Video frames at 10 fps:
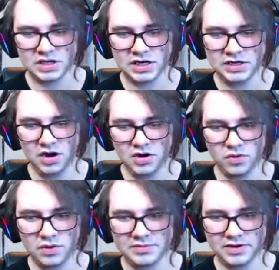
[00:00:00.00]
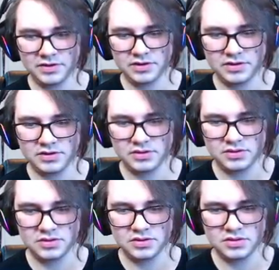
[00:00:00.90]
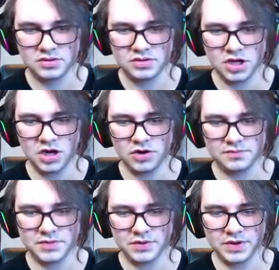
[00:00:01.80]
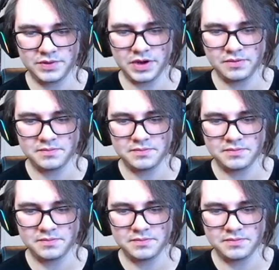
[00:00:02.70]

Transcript: Can I not go up there? Oh, no, here we go.